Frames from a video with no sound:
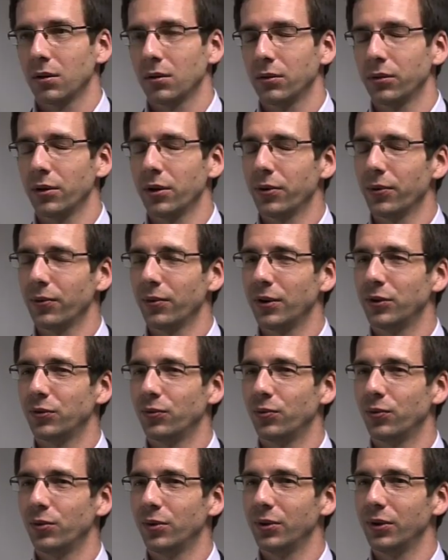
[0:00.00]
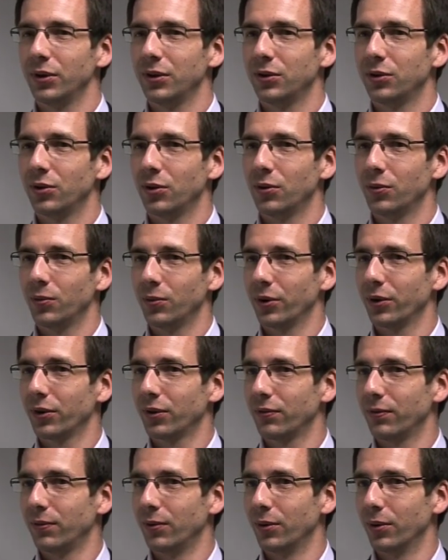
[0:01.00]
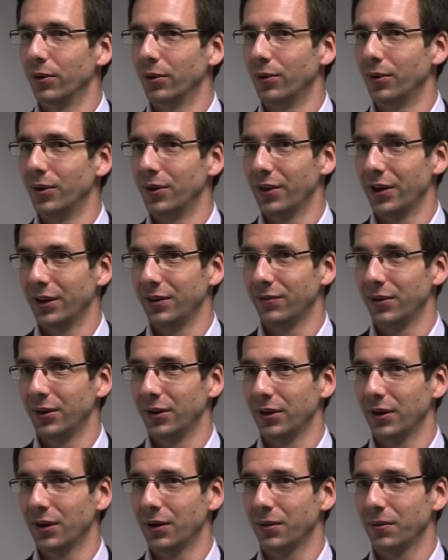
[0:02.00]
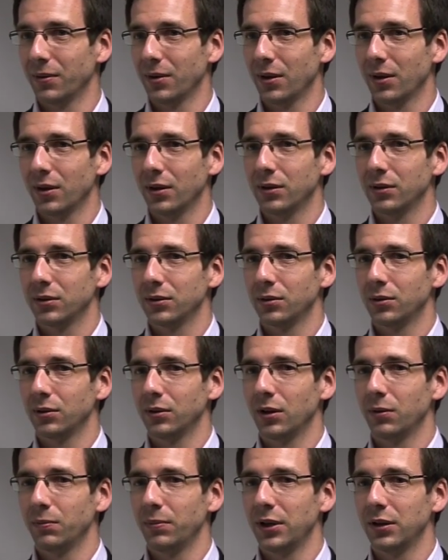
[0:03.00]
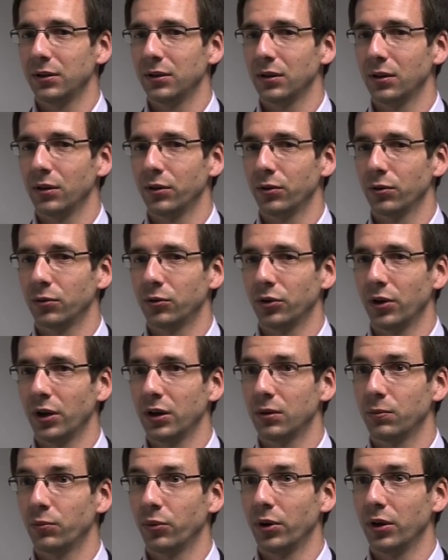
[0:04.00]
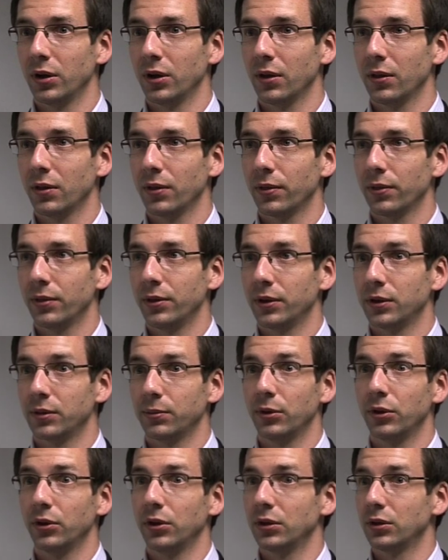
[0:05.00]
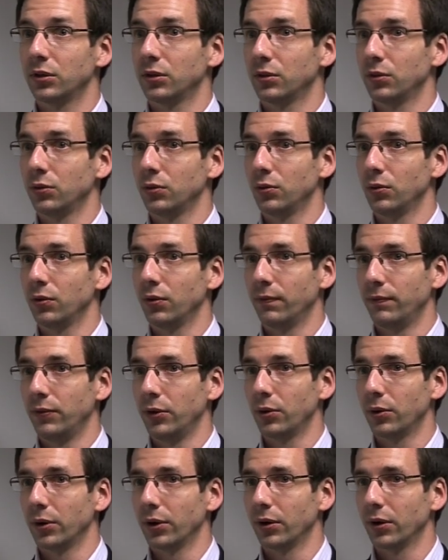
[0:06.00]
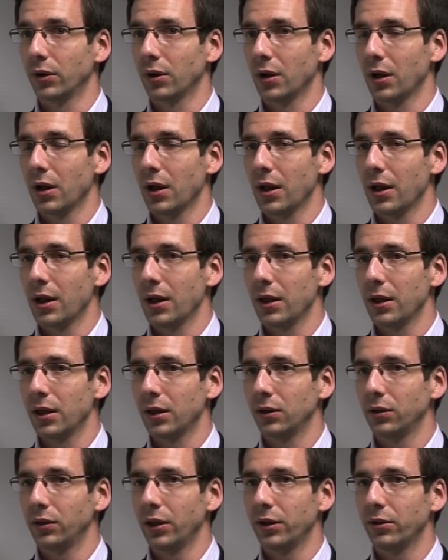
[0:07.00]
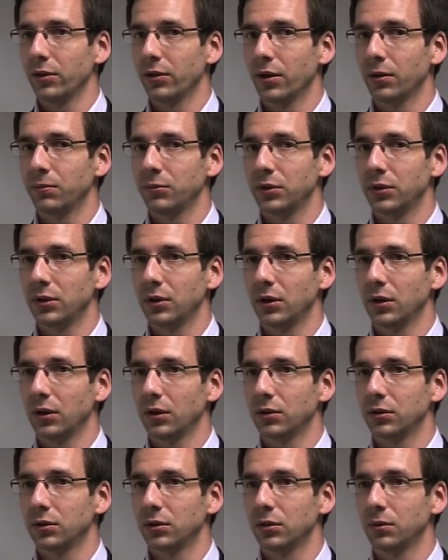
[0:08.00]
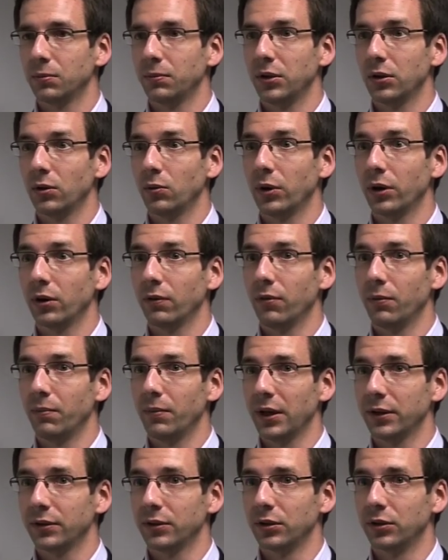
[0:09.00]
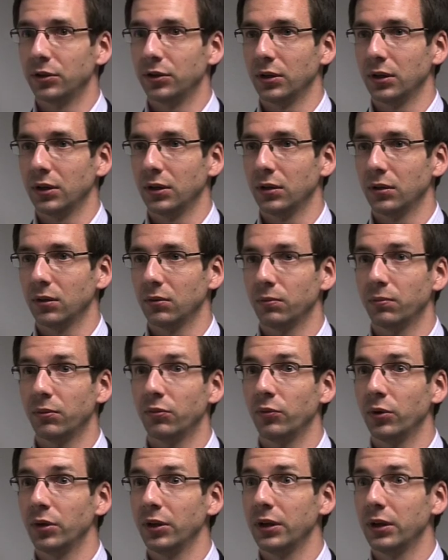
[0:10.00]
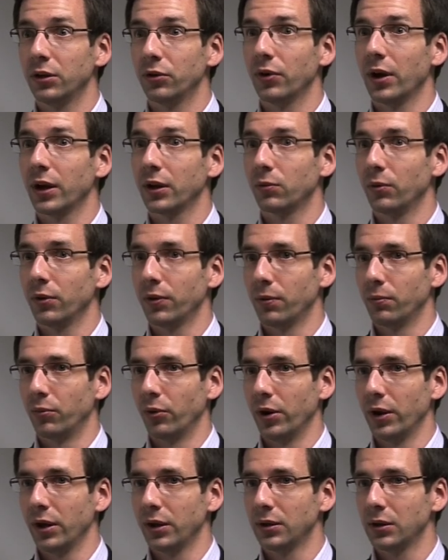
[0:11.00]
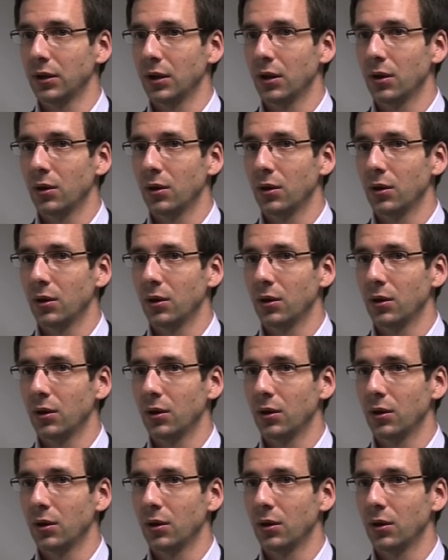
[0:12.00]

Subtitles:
Click-through rates really don't work for online video. So again, basically you're trying to bring the experience to the viewer and allowing them to be aware of the message and really interact with the brand